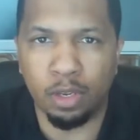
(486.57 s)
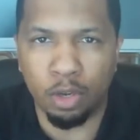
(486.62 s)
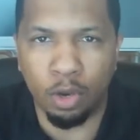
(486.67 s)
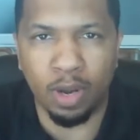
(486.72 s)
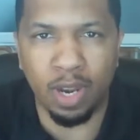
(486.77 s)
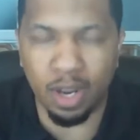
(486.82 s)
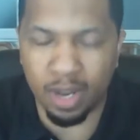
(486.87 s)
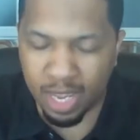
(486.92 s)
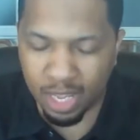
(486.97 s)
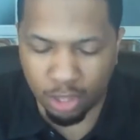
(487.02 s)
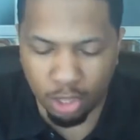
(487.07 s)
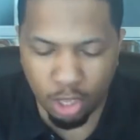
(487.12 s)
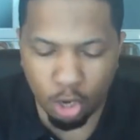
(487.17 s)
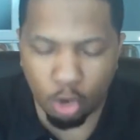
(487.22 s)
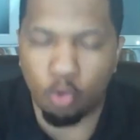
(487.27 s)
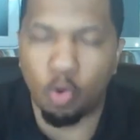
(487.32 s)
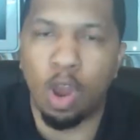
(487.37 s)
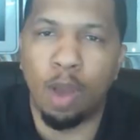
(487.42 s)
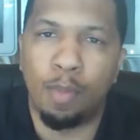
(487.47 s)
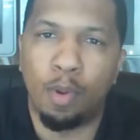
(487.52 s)
You know, they'll get
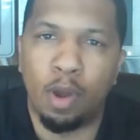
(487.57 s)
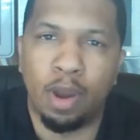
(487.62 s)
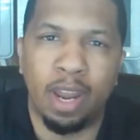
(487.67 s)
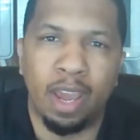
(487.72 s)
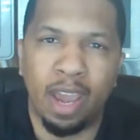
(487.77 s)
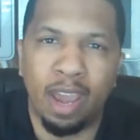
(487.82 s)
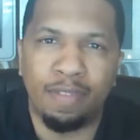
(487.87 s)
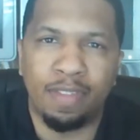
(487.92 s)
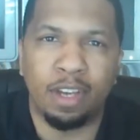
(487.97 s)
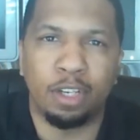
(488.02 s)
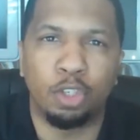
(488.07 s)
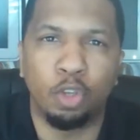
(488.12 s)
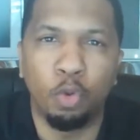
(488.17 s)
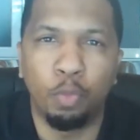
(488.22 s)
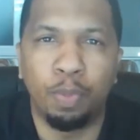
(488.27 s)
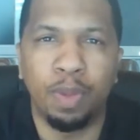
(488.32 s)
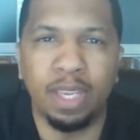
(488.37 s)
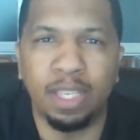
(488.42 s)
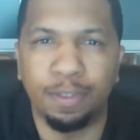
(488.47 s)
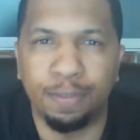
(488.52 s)
their grub on. They'll have their
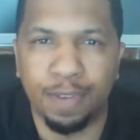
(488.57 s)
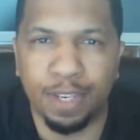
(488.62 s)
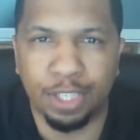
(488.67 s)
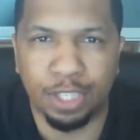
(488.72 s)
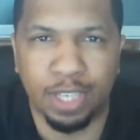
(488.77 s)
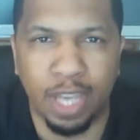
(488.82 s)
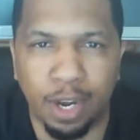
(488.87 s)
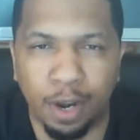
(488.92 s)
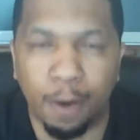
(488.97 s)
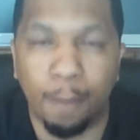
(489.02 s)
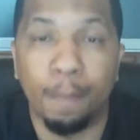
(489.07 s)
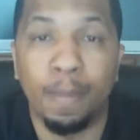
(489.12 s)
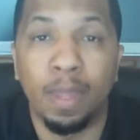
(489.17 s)
2-piece fish dinner.